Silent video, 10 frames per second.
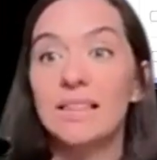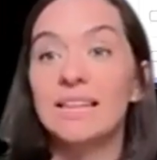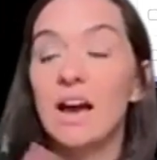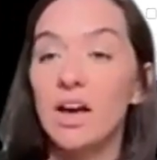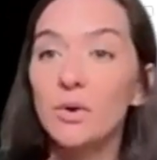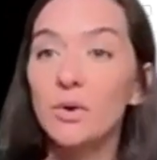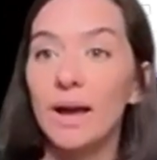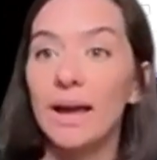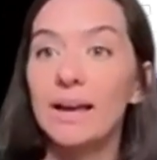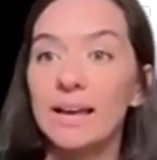The other
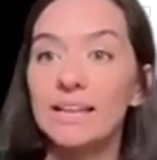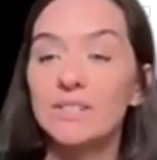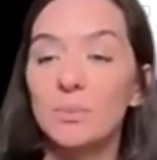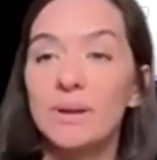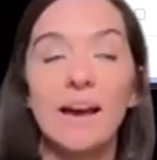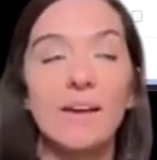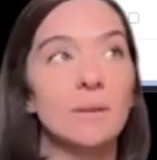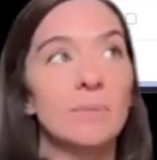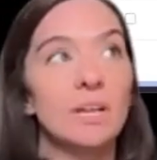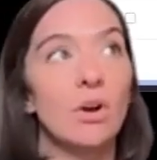way is we have
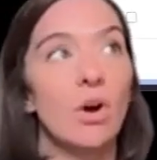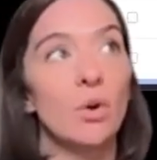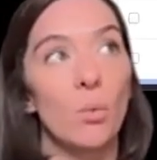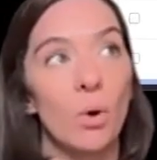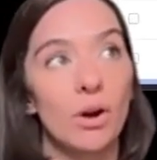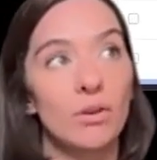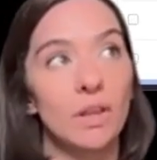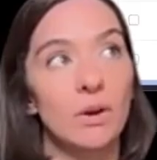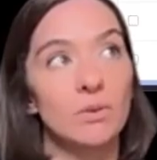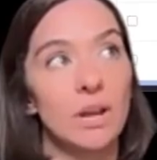something called
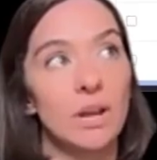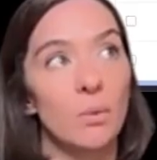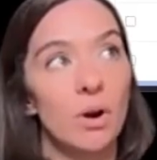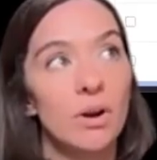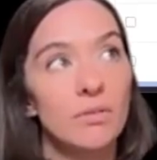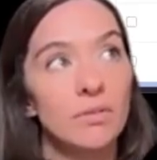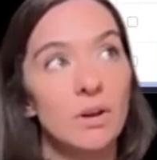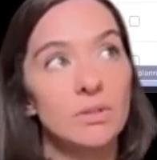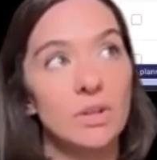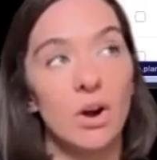workflows, and
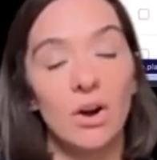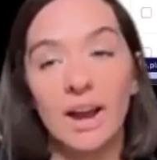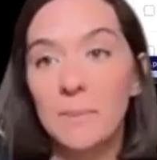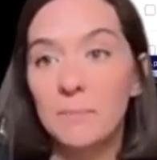workflows are